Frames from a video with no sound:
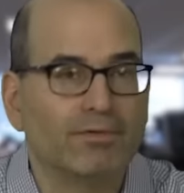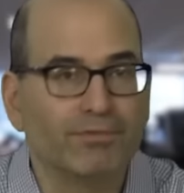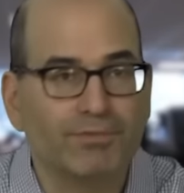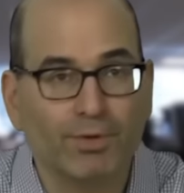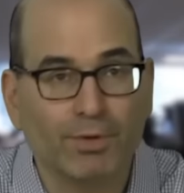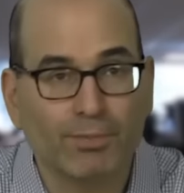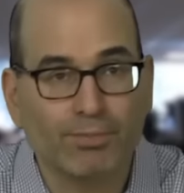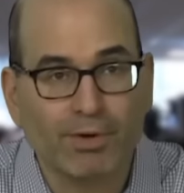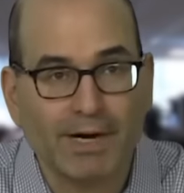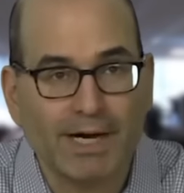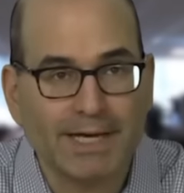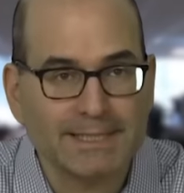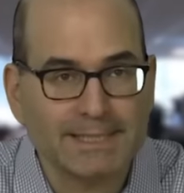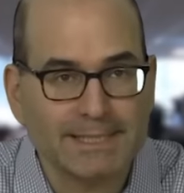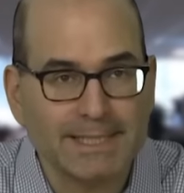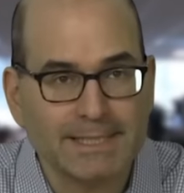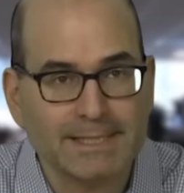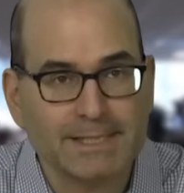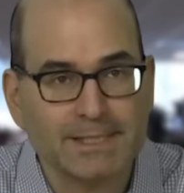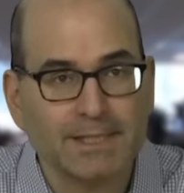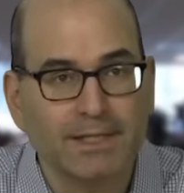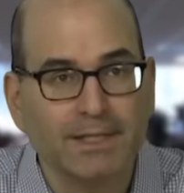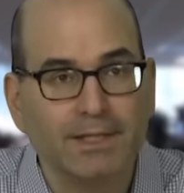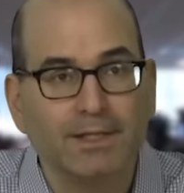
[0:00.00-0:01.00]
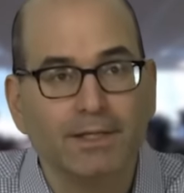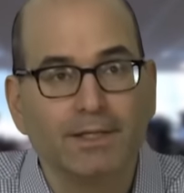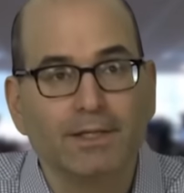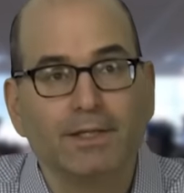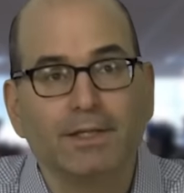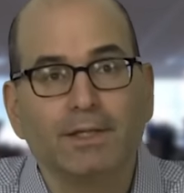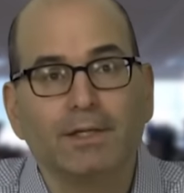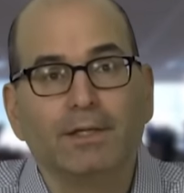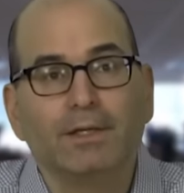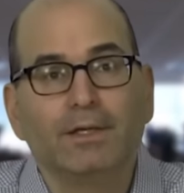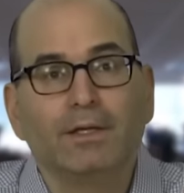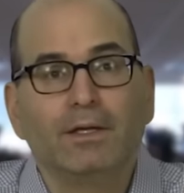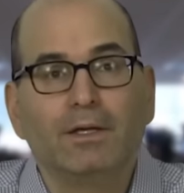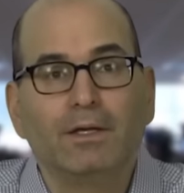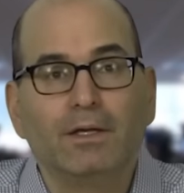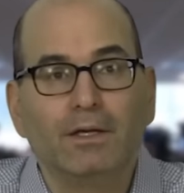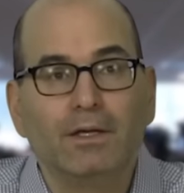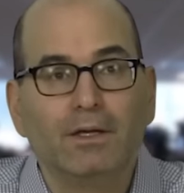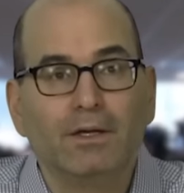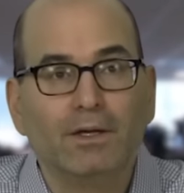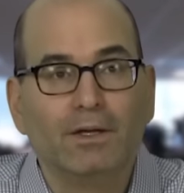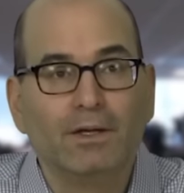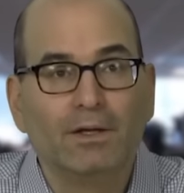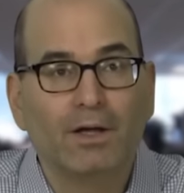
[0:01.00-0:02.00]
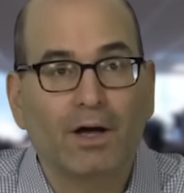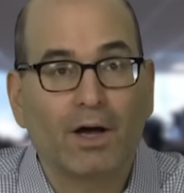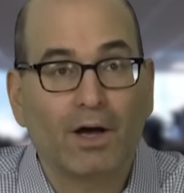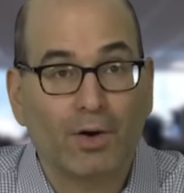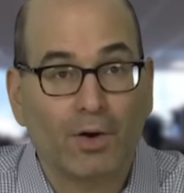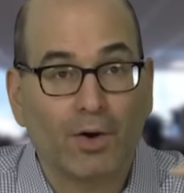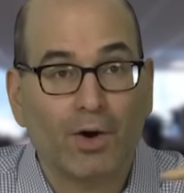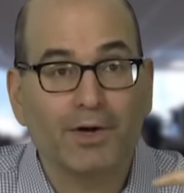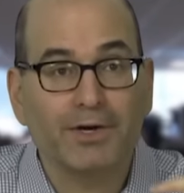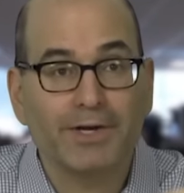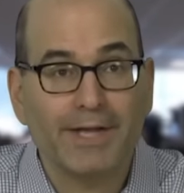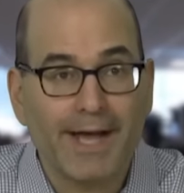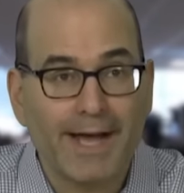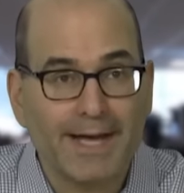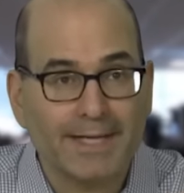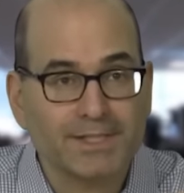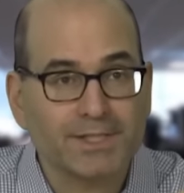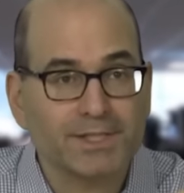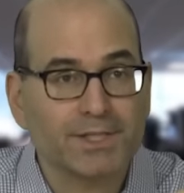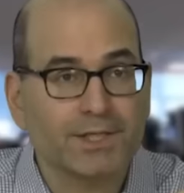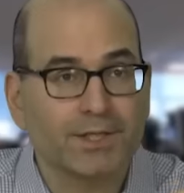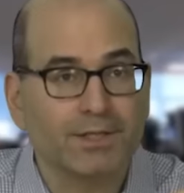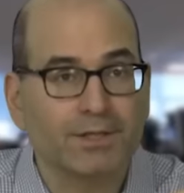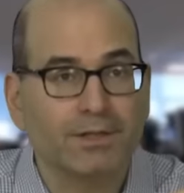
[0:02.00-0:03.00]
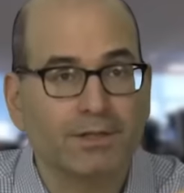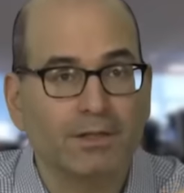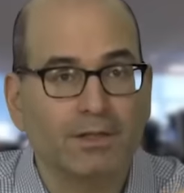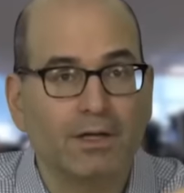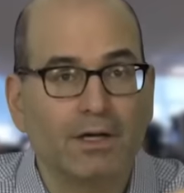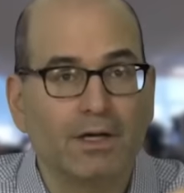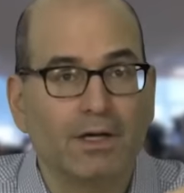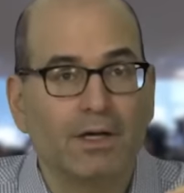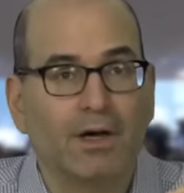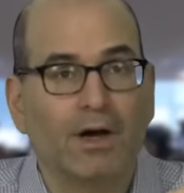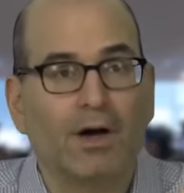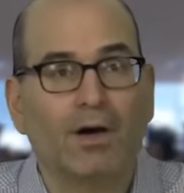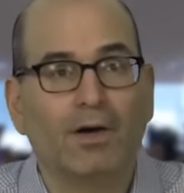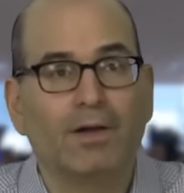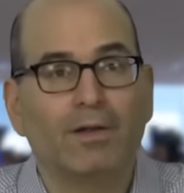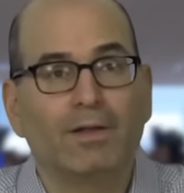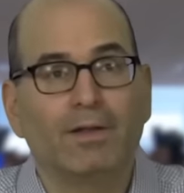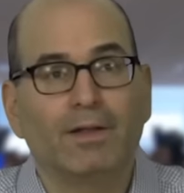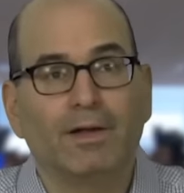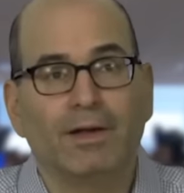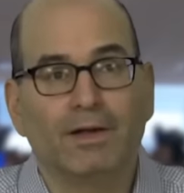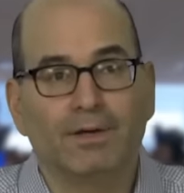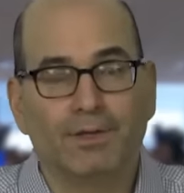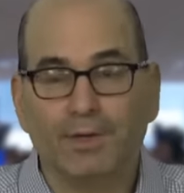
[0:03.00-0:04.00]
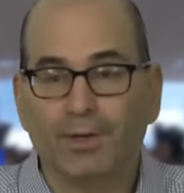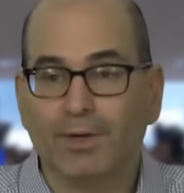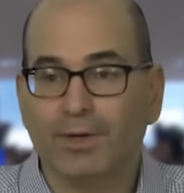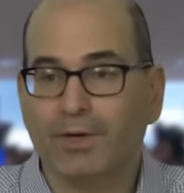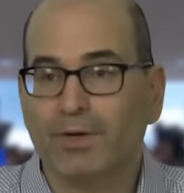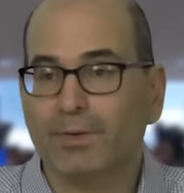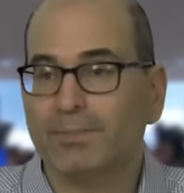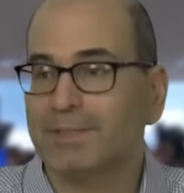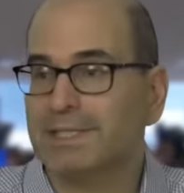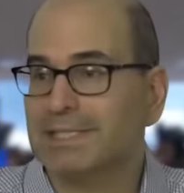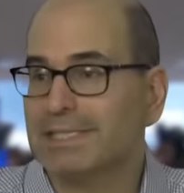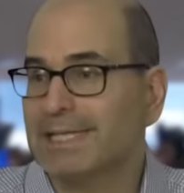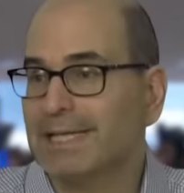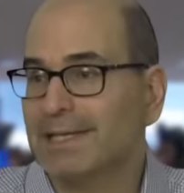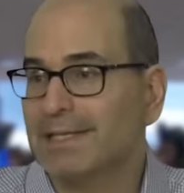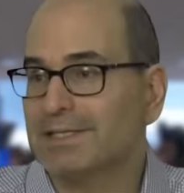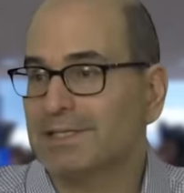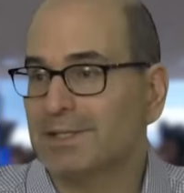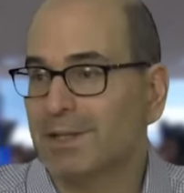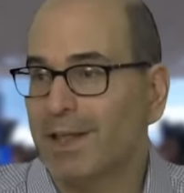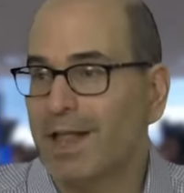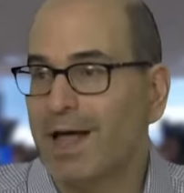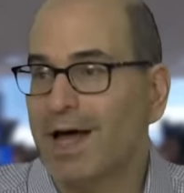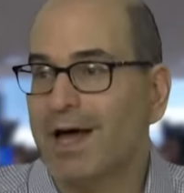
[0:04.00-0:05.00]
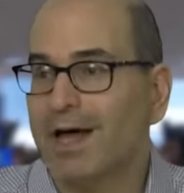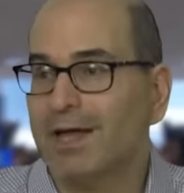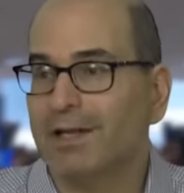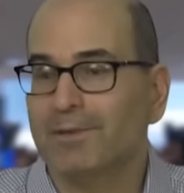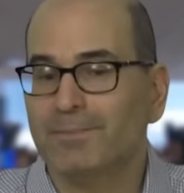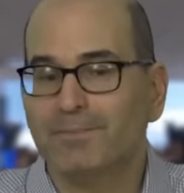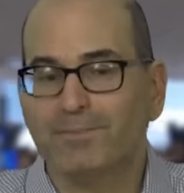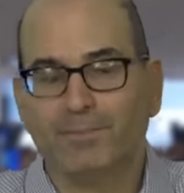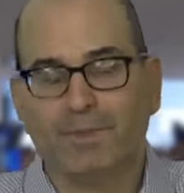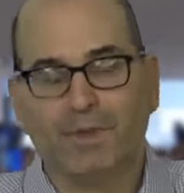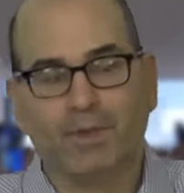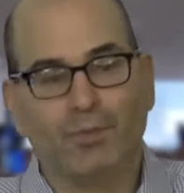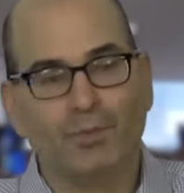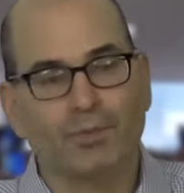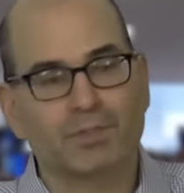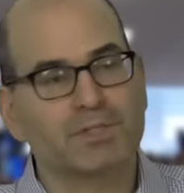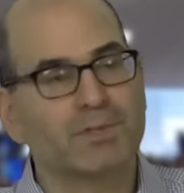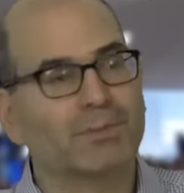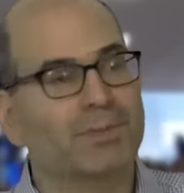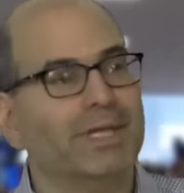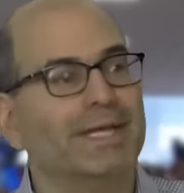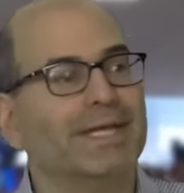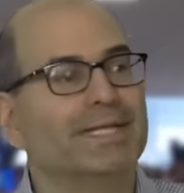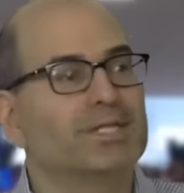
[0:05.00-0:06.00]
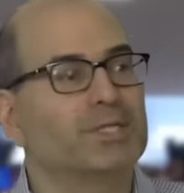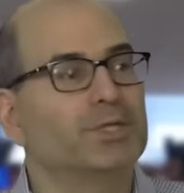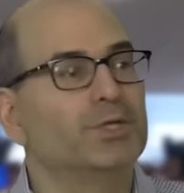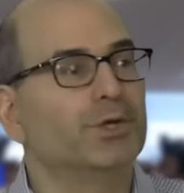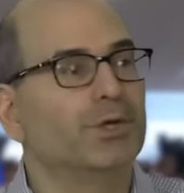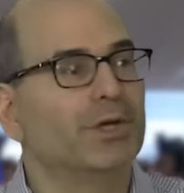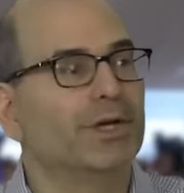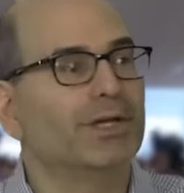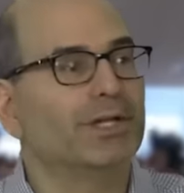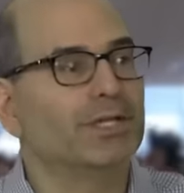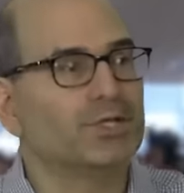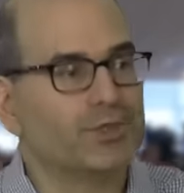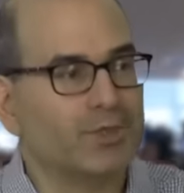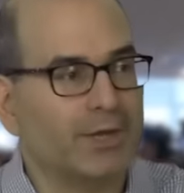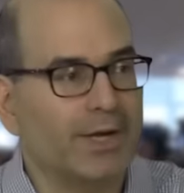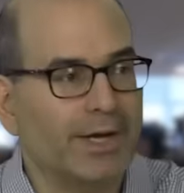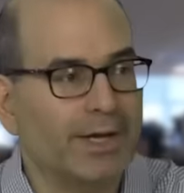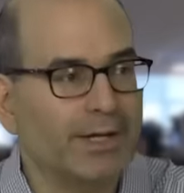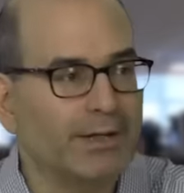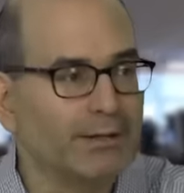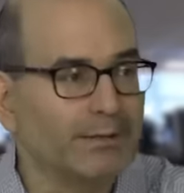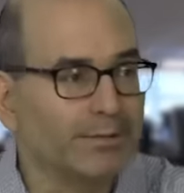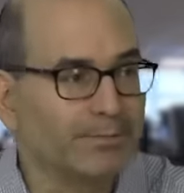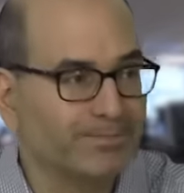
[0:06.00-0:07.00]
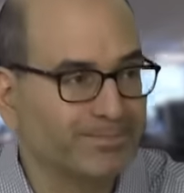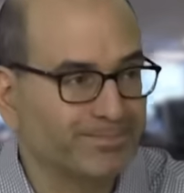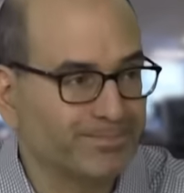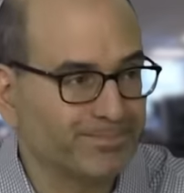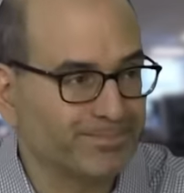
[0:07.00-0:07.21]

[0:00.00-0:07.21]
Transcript: of your process. On our desk, uh, you'll hear me say this a lot, when somebody gets good at a trade,